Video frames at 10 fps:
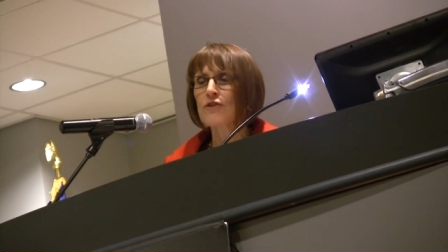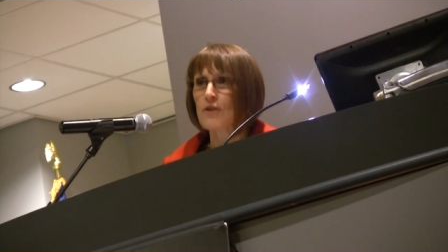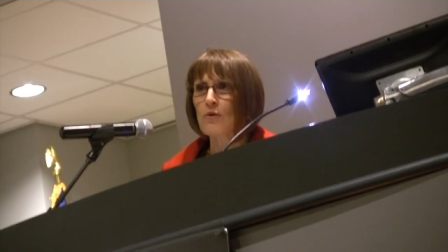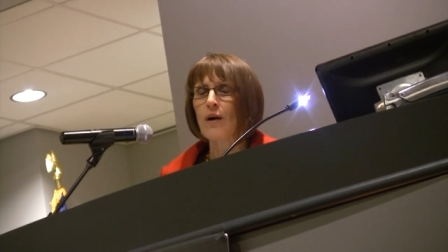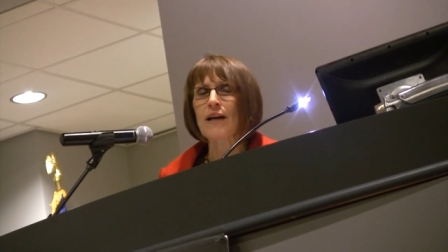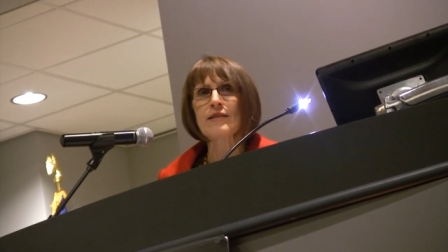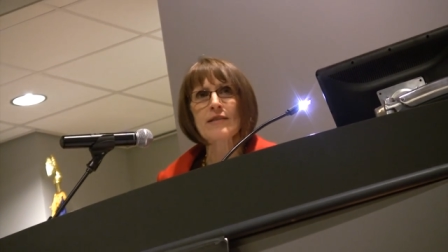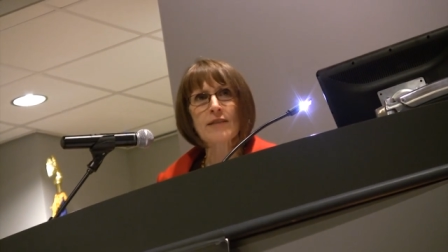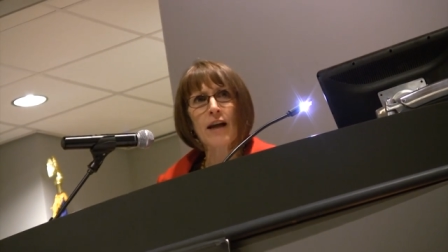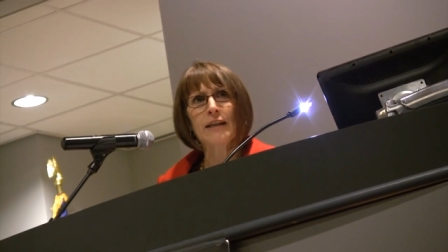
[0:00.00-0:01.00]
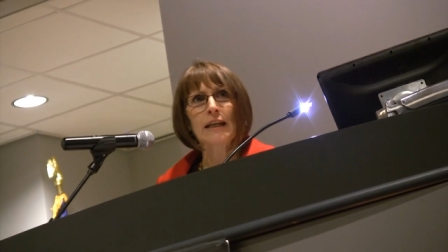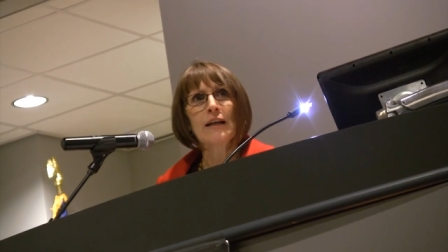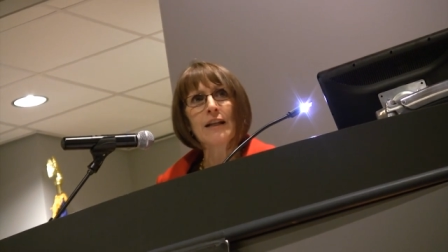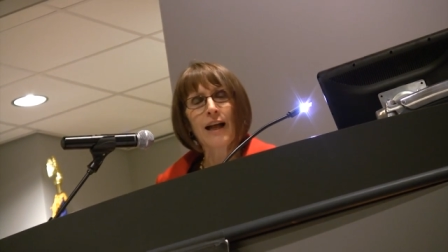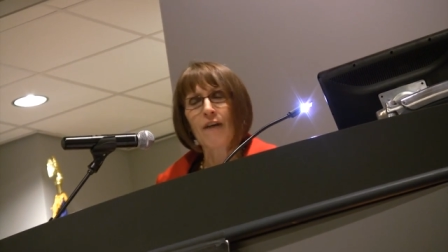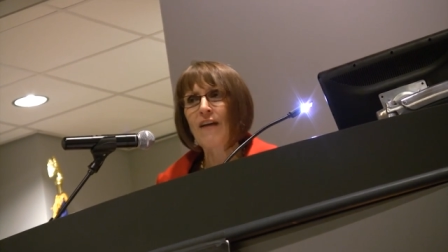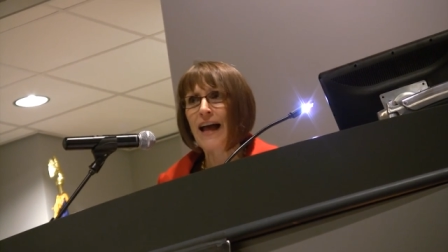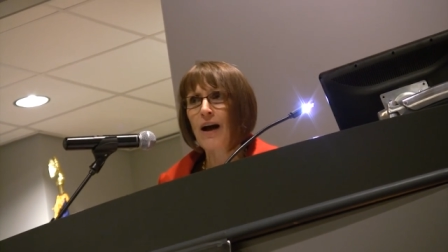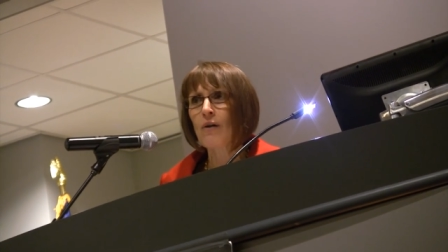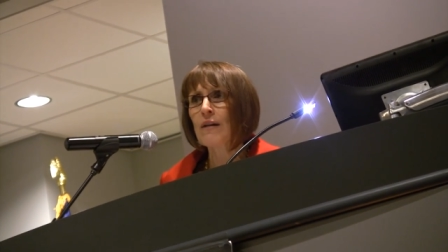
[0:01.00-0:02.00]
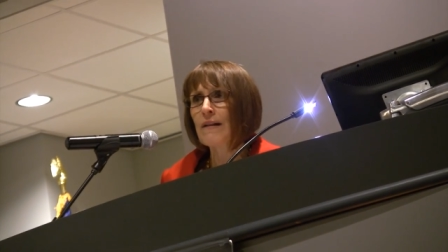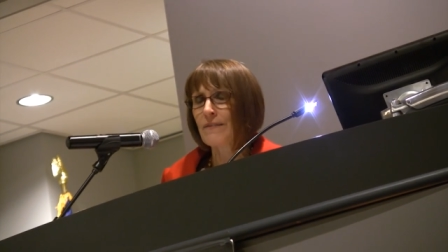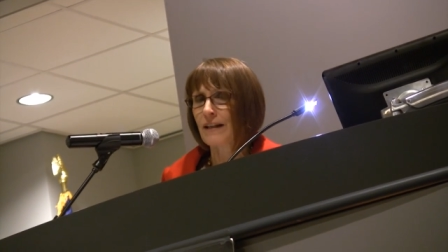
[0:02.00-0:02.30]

do a study of how